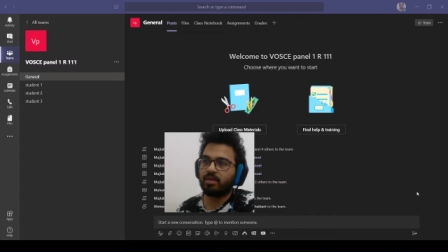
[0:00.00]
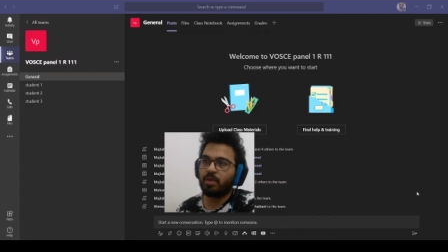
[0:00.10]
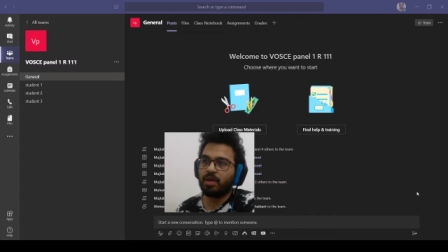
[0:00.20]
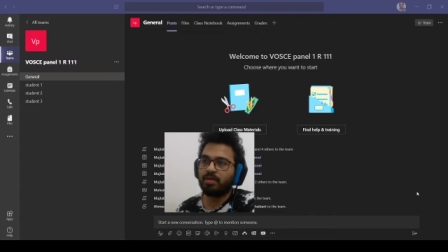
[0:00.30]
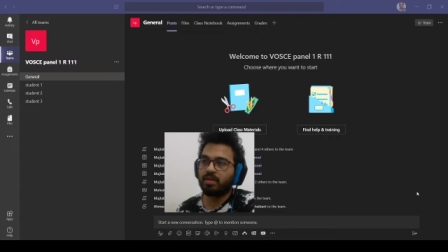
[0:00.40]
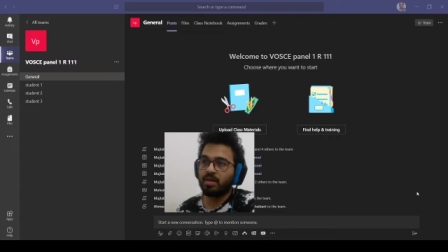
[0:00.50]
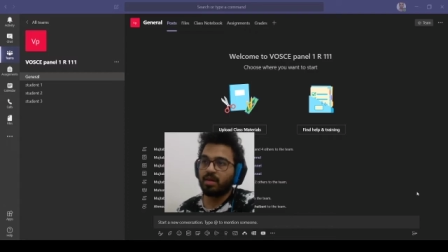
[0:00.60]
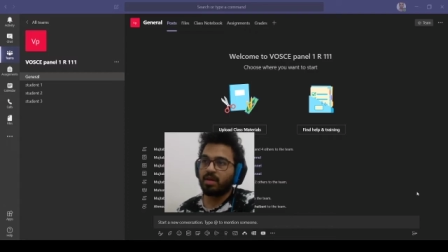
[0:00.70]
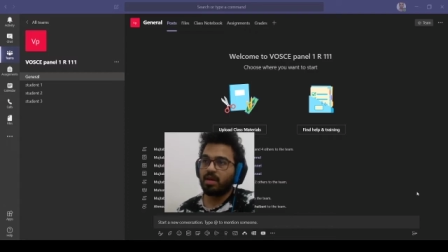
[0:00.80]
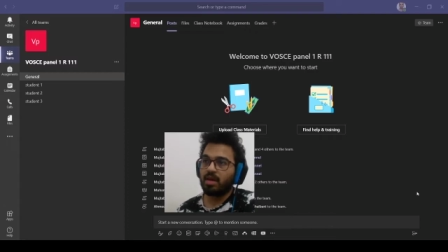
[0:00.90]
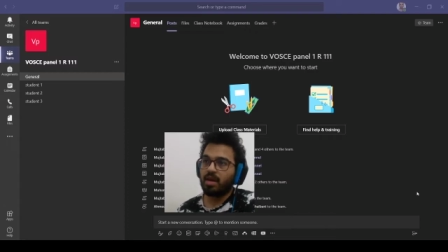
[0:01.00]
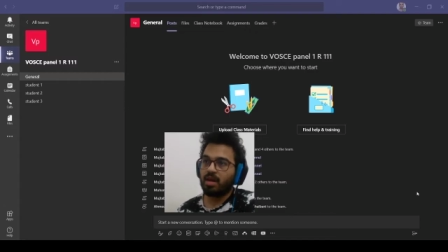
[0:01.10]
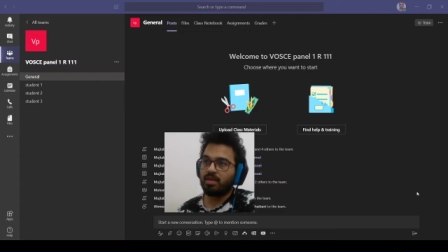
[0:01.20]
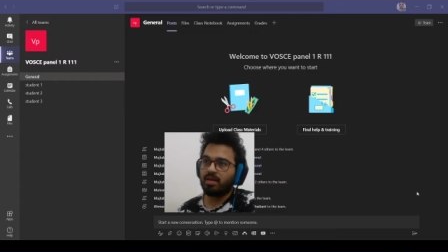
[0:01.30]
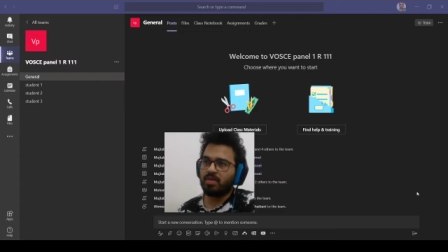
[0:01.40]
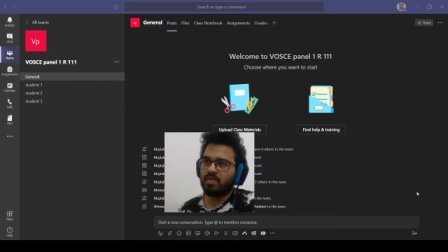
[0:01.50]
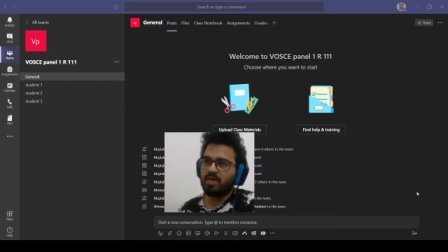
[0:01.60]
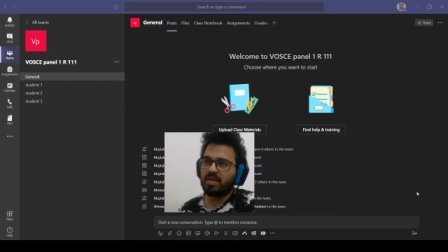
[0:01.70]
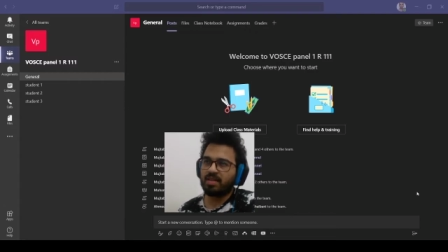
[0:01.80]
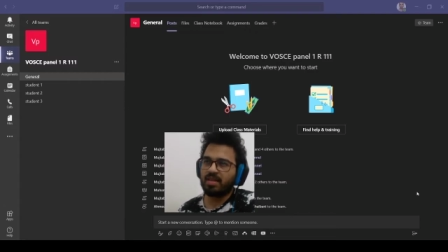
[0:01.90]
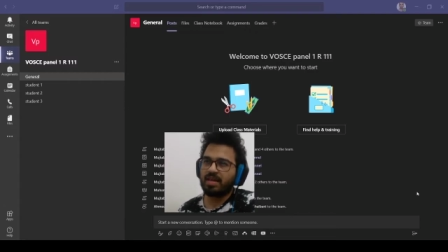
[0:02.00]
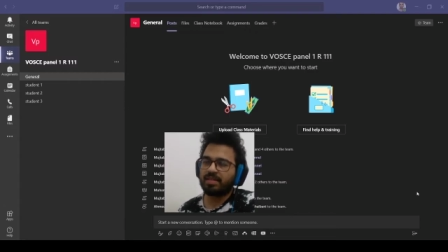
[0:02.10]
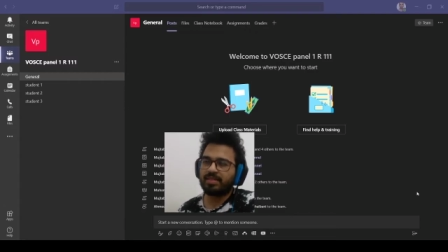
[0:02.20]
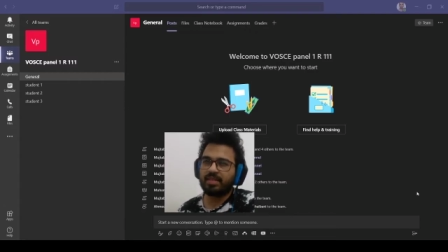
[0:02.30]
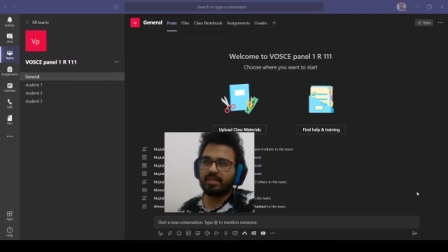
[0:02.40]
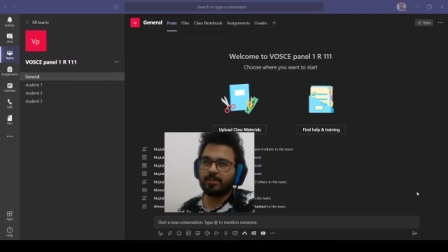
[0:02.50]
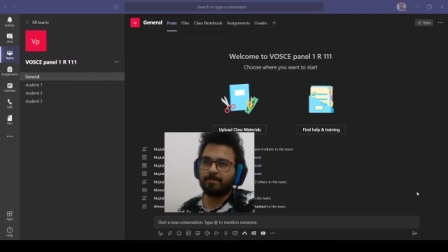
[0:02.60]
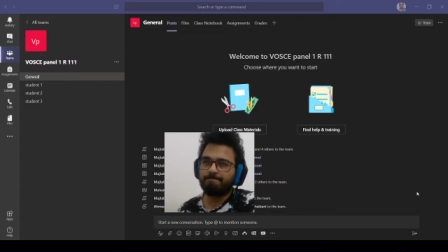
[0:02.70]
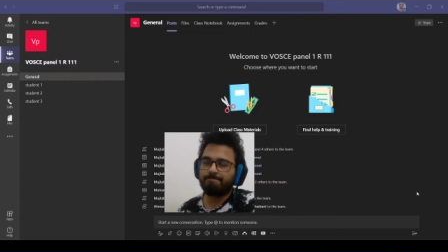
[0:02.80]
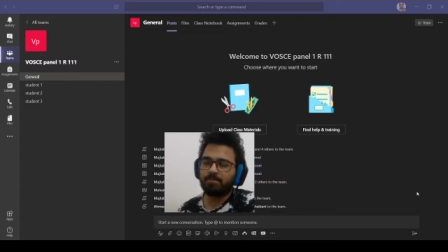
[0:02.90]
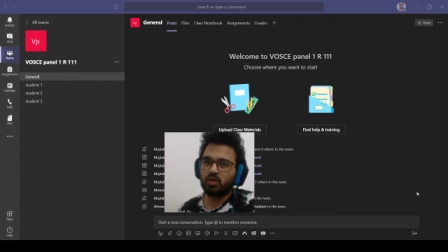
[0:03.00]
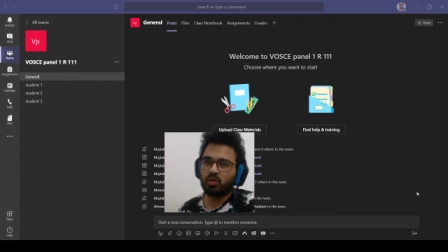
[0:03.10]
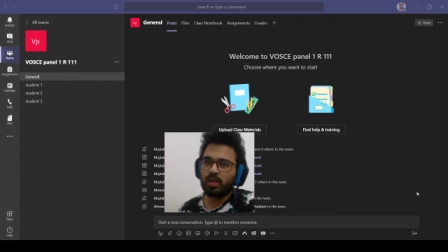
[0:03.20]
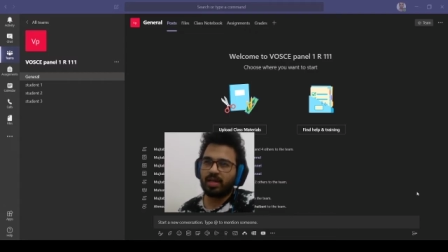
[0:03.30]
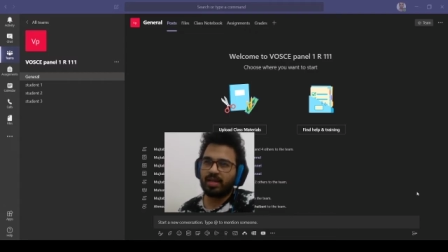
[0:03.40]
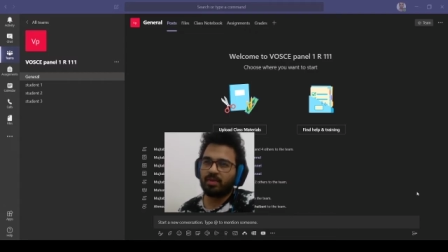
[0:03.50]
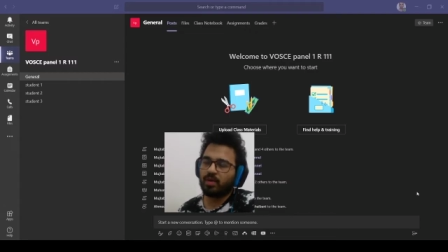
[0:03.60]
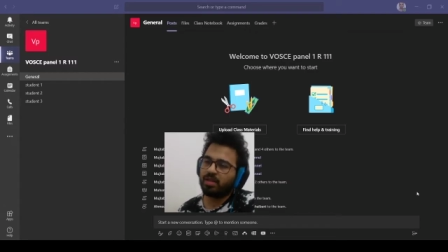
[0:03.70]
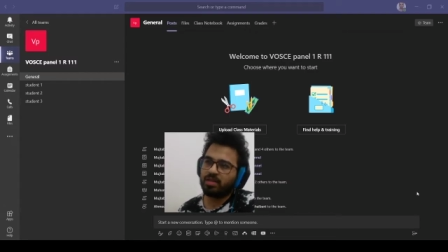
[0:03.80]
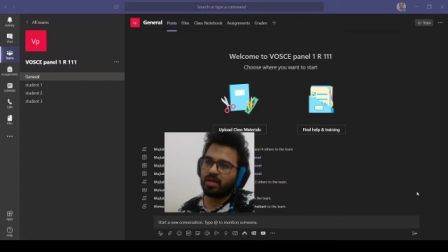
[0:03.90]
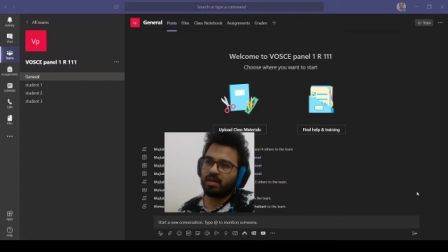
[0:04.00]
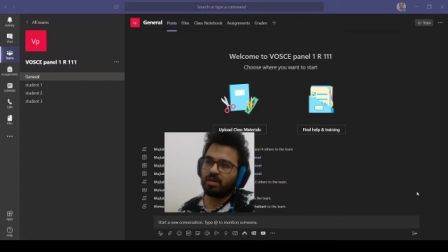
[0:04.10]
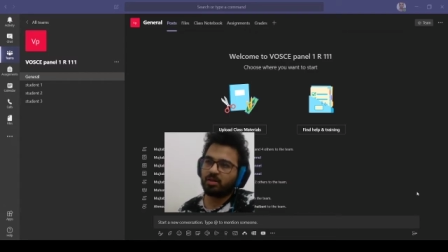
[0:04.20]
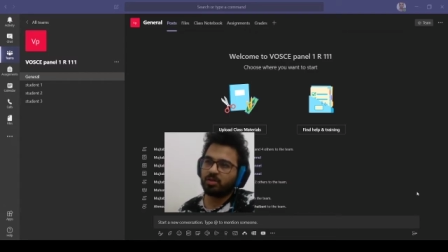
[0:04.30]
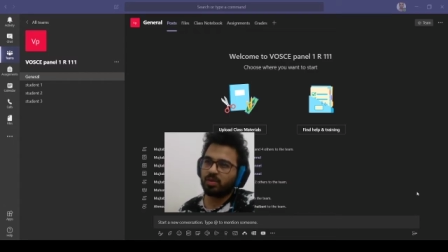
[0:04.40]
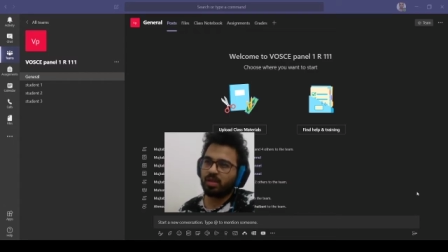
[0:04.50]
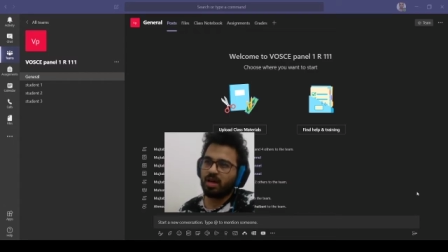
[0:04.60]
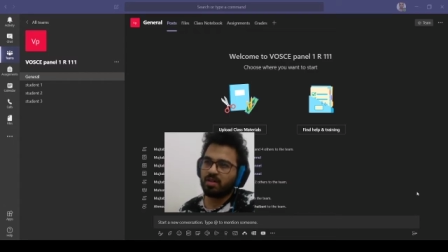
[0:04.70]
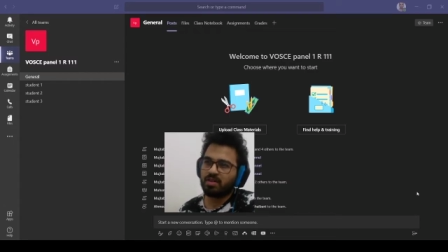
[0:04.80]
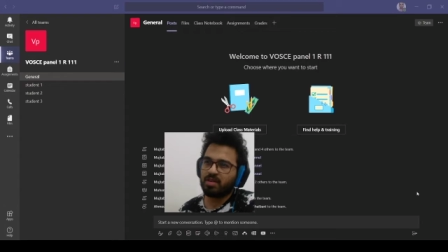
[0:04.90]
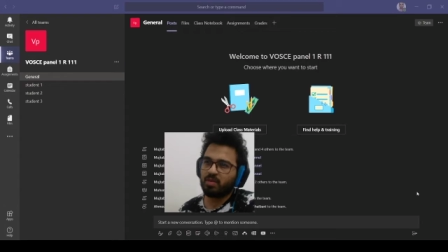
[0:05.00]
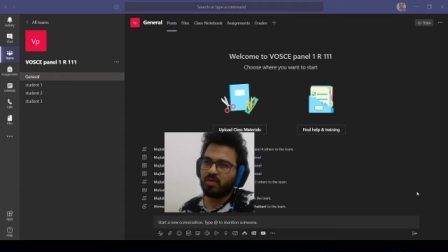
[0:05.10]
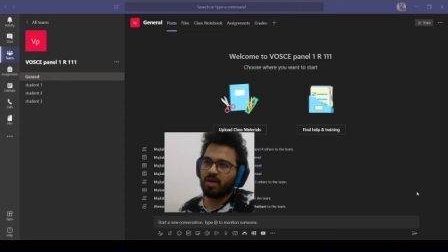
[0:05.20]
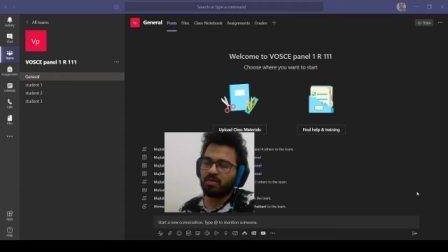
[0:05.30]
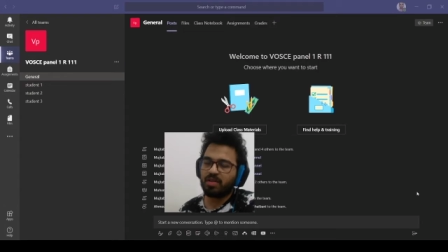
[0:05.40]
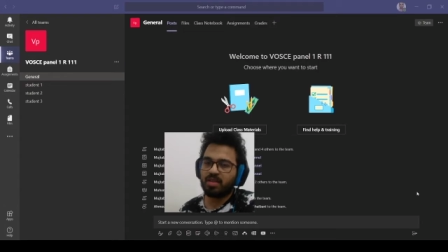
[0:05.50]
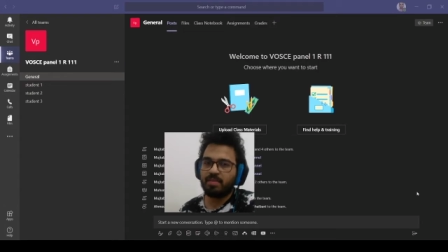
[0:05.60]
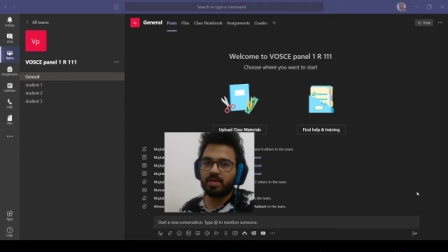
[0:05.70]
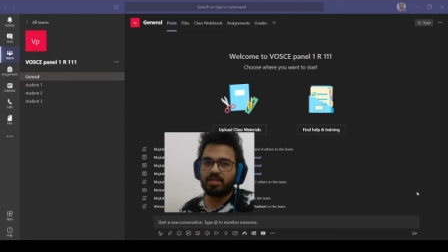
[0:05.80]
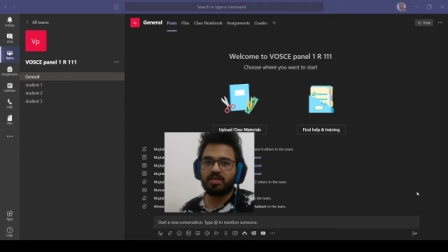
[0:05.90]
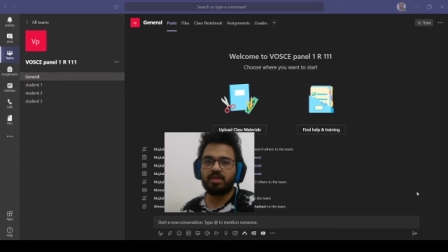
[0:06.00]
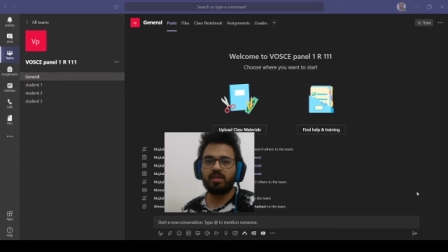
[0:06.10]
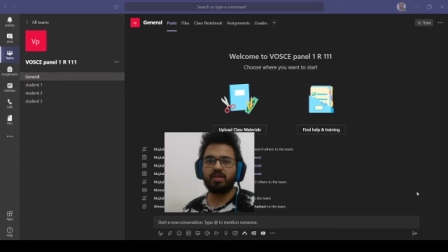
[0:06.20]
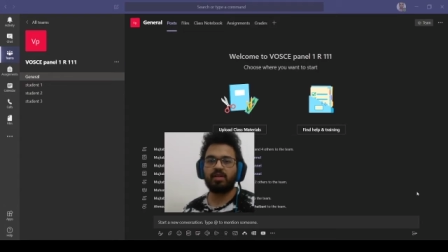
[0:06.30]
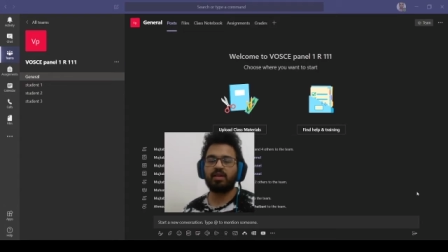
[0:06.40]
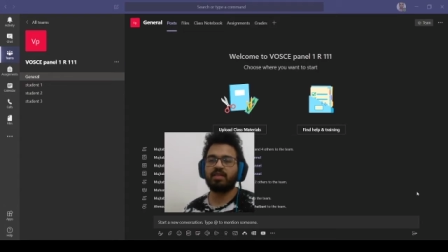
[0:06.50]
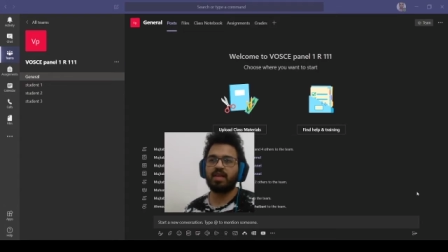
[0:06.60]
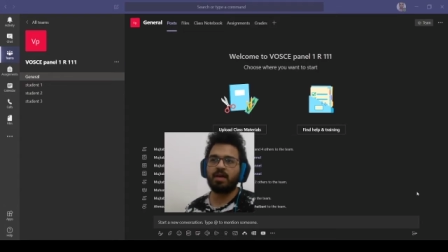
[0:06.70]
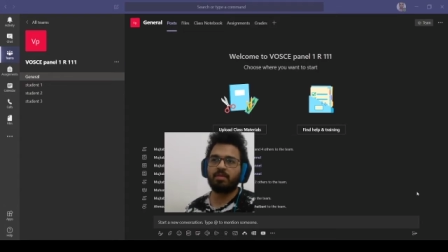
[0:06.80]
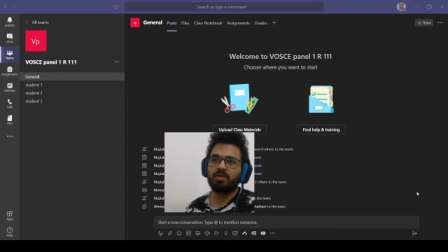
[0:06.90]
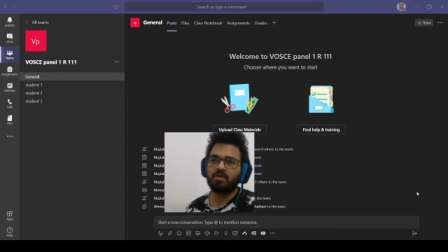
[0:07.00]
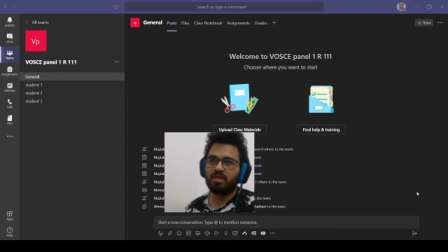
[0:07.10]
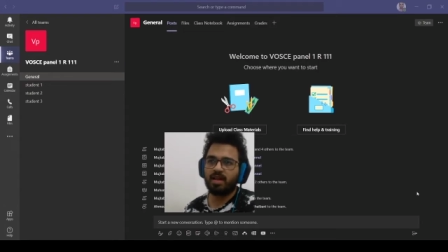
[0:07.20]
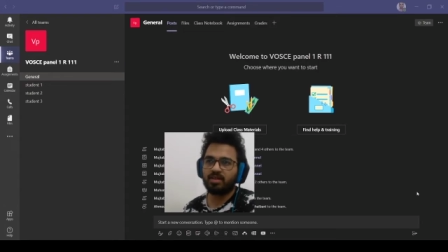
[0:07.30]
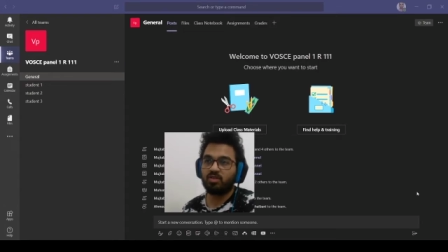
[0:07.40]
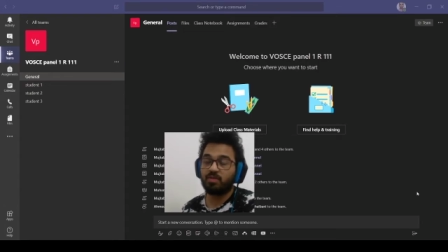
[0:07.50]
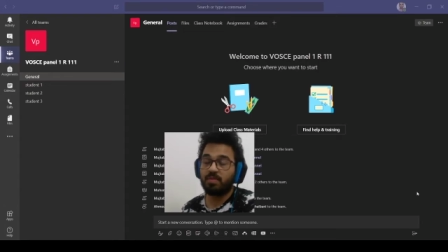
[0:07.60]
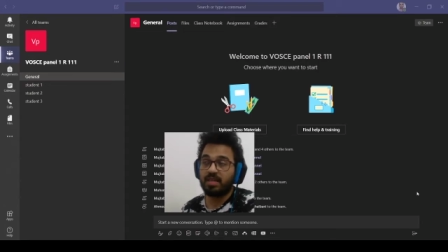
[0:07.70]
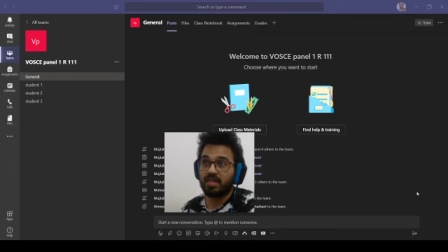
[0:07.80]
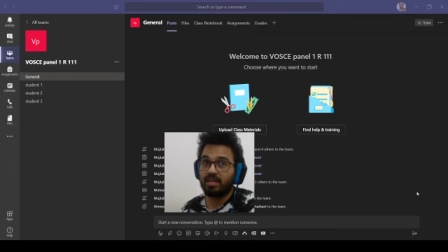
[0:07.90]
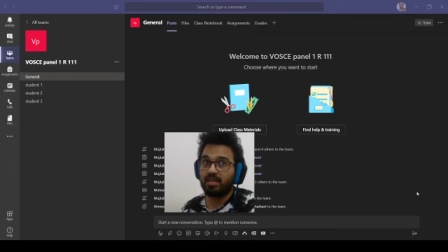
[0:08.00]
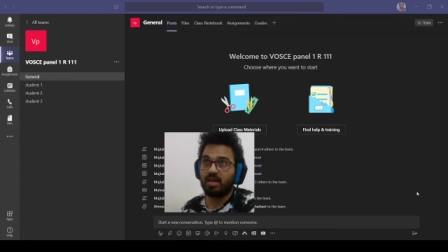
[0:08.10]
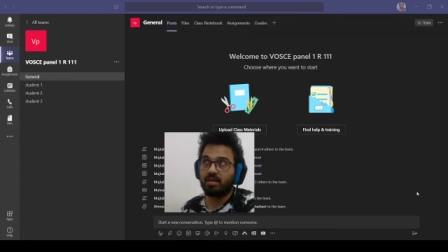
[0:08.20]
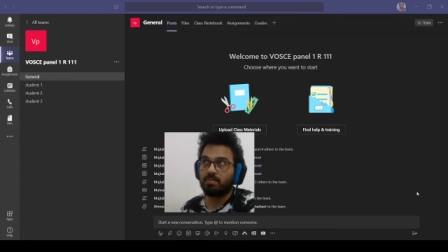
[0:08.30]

great. And another thing is that um, usually, well, in, in our usual O S C Es, we found that some external examiners like to be